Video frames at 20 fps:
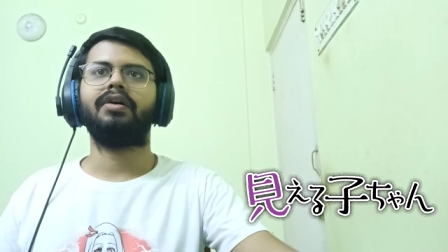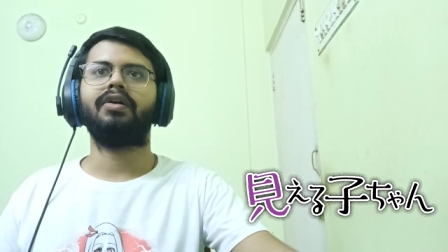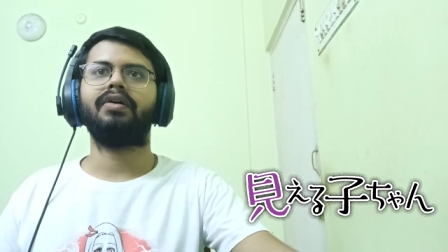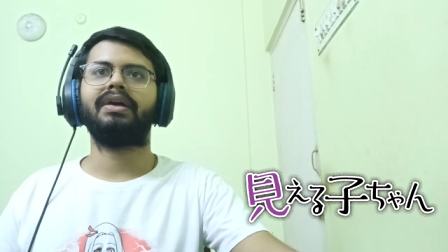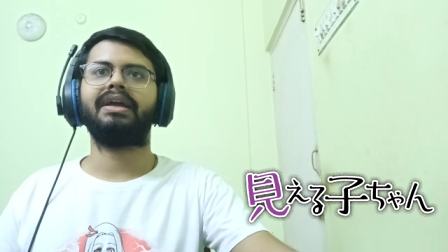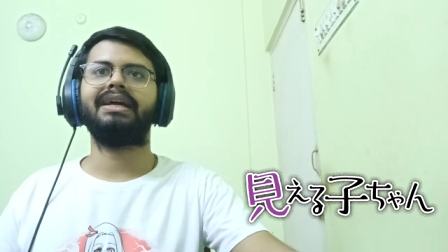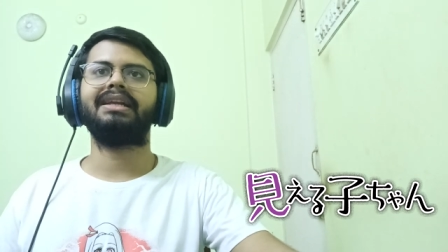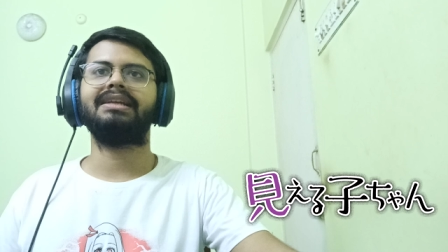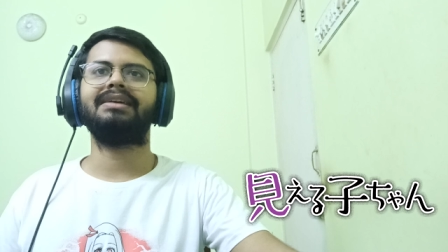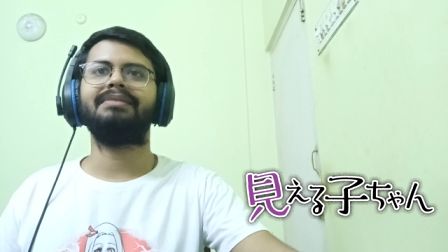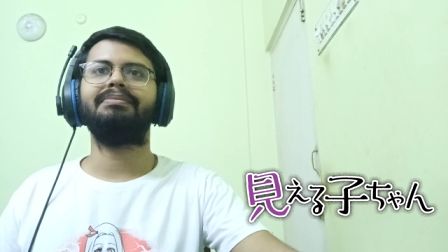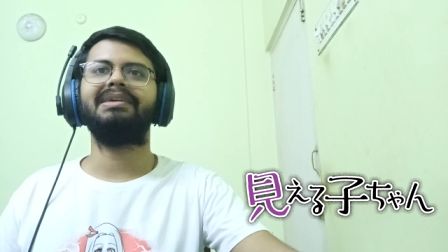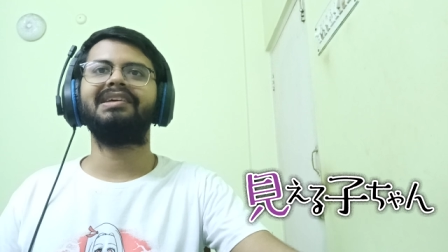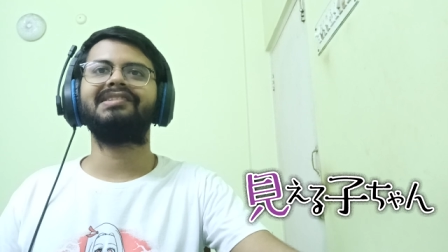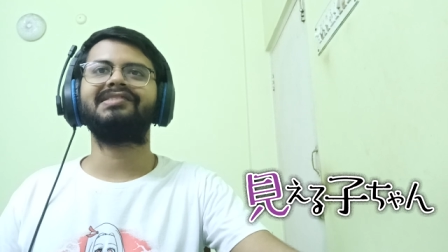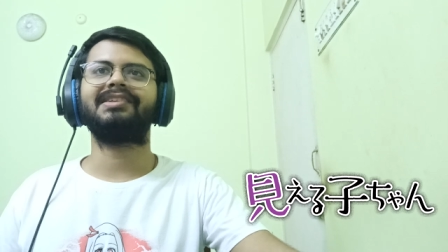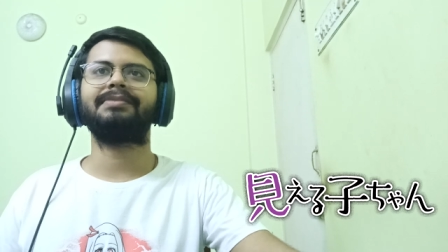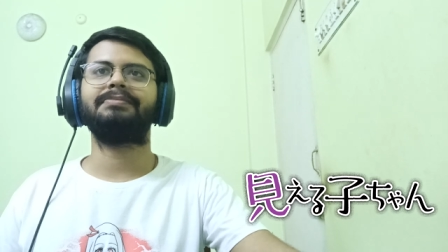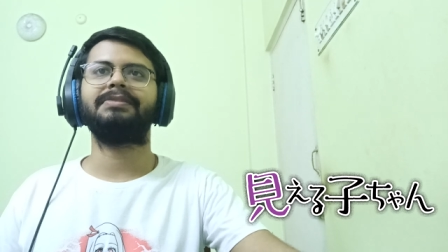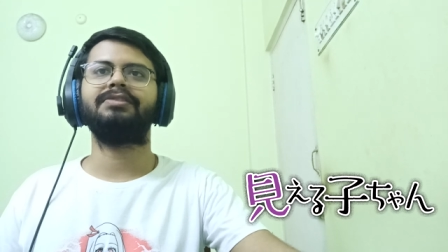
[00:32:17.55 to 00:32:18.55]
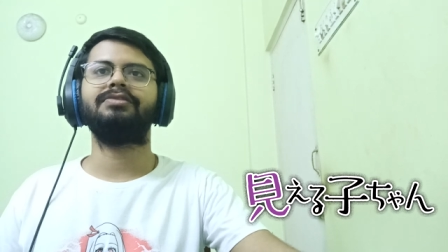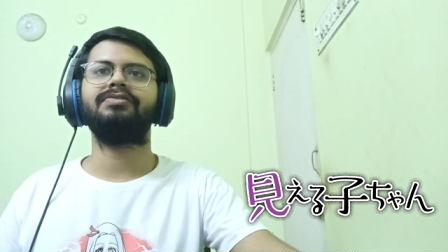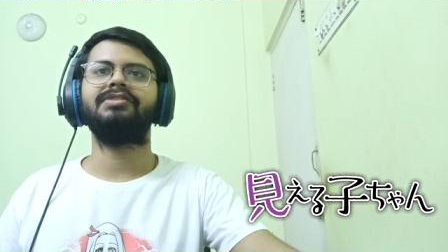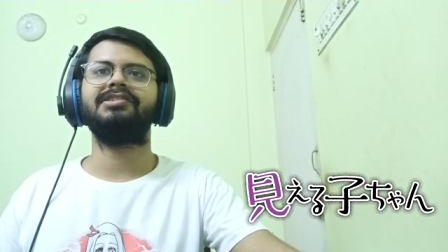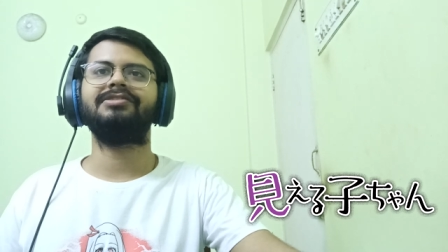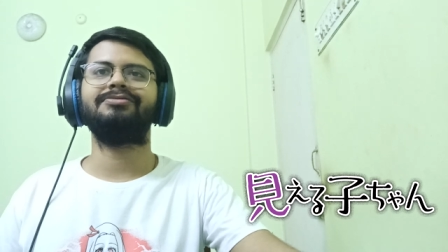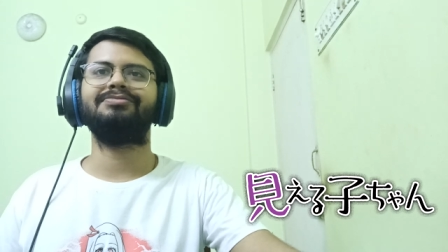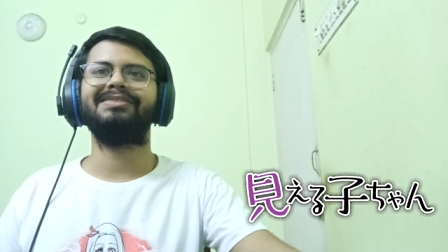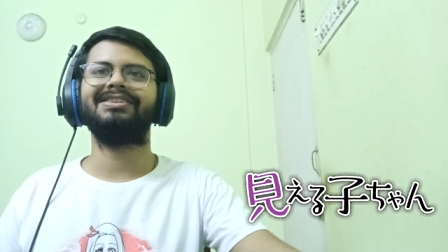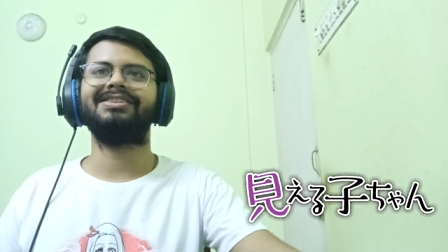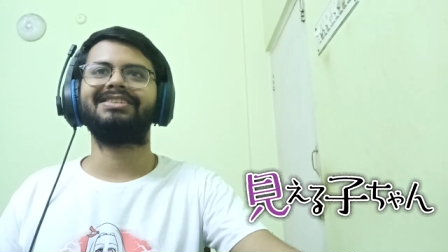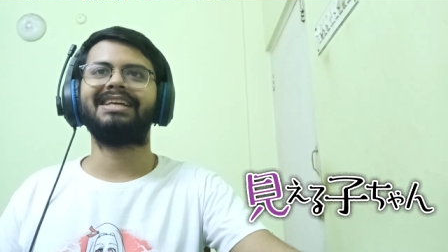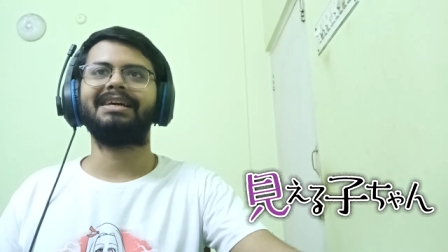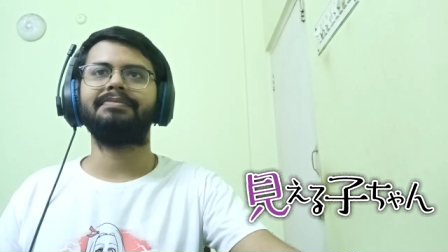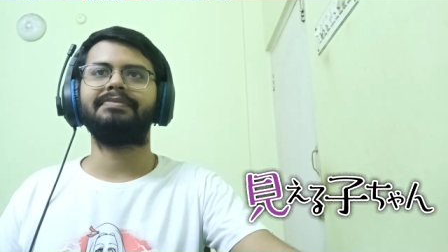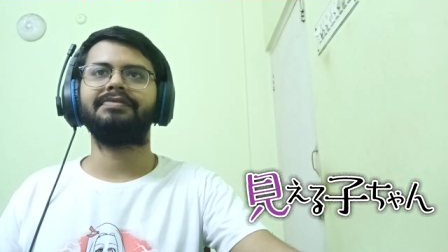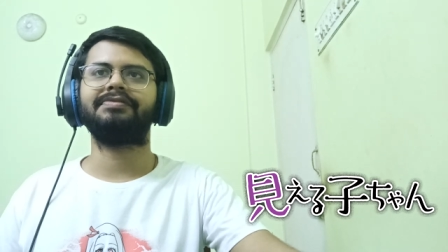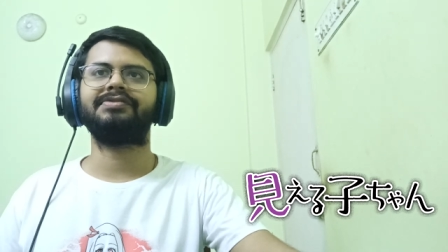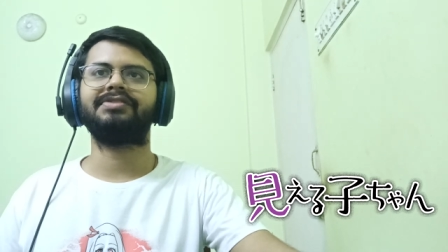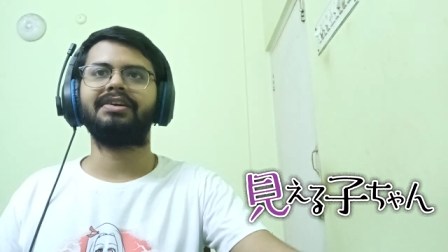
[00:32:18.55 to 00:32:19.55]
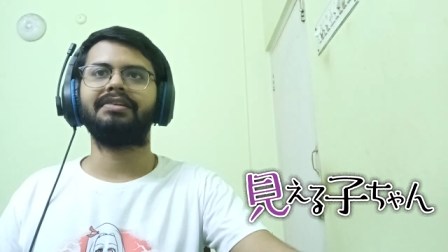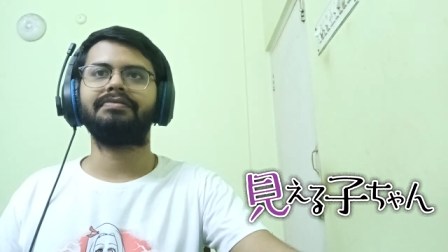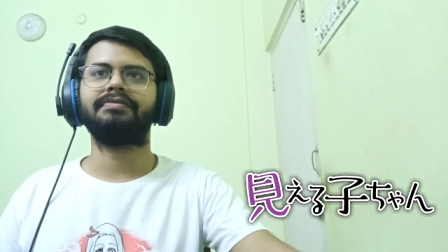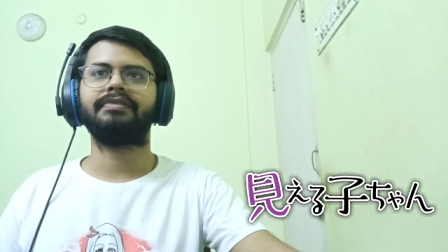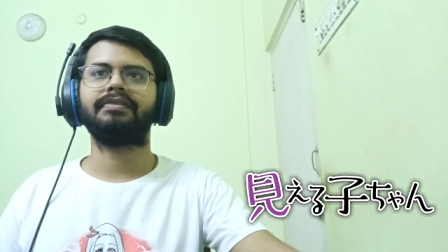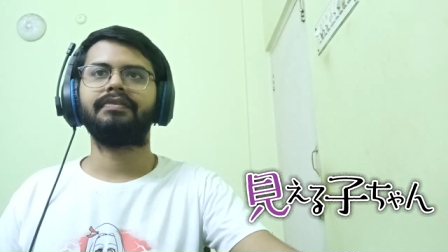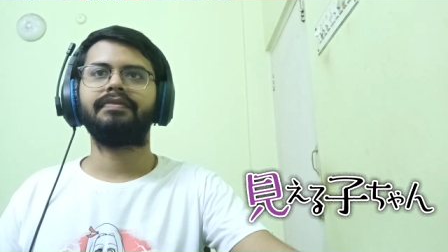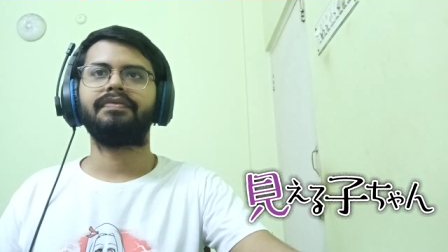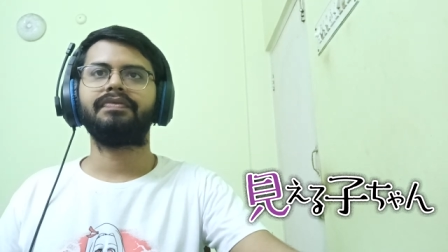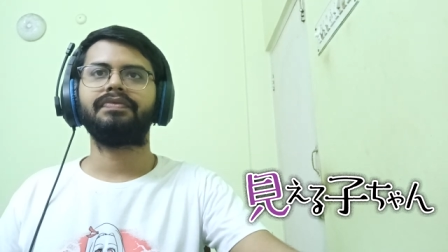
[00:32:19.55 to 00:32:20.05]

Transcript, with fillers: or getting mixed up into this weird type of stuff.